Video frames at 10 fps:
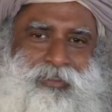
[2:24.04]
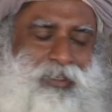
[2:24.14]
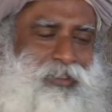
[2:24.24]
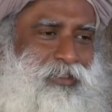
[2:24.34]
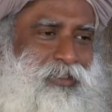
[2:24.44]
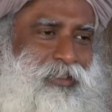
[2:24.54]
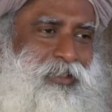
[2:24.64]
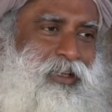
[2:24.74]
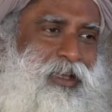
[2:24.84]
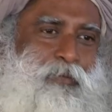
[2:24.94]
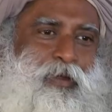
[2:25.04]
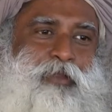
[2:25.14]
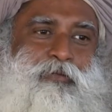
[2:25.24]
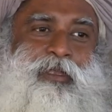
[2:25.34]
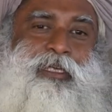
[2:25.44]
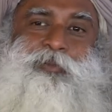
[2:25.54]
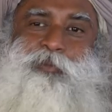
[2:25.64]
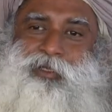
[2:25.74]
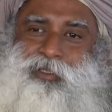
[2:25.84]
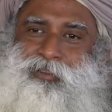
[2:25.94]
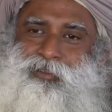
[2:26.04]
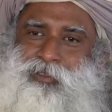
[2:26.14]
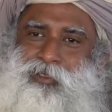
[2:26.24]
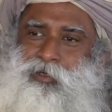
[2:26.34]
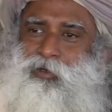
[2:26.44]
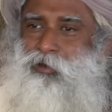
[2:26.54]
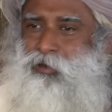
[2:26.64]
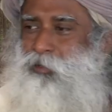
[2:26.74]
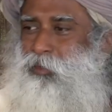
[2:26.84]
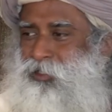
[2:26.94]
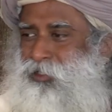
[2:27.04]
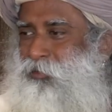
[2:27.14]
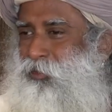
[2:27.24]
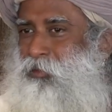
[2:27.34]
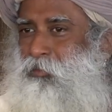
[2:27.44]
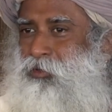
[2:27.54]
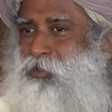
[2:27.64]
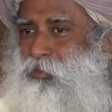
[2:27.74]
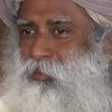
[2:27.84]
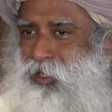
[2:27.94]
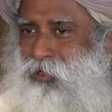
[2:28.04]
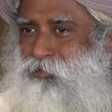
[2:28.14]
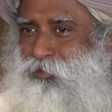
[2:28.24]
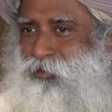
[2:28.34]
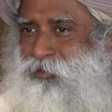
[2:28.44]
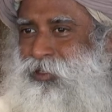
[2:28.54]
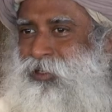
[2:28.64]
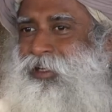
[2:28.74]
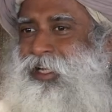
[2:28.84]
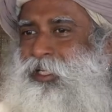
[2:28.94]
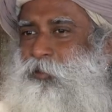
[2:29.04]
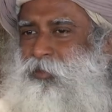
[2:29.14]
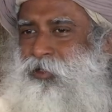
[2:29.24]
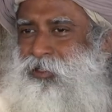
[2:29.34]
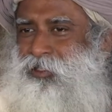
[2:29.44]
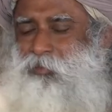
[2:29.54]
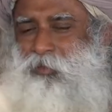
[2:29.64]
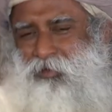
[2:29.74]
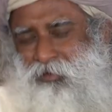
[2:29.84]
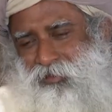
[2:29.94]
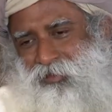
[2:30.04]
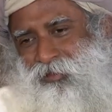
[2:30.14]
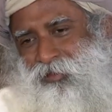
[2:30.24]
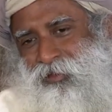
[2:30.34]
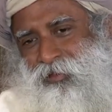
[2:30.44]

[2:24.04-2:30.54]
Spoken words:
just a wonderful experience. Harvesting was the most painful experience because